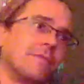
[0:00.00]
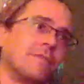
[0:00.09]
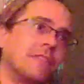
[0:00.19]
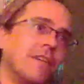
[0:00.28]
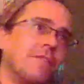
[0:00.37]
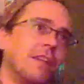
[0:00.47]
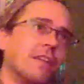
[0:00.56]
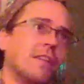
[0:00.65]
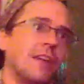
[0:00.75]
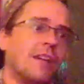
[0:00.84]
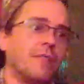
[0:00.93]

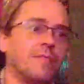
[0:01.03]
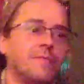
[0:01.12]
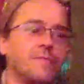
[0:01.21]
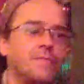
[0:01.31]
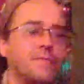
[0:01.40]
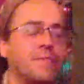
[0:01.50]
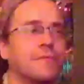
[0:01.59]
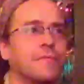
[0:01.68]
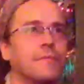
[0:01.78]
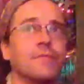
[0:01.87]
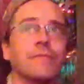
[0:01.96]
Definitely.
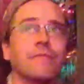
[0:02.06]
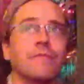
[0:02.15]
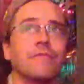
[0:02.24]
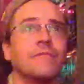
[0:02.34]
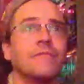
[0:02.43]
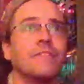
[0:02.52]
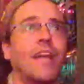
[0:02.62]
You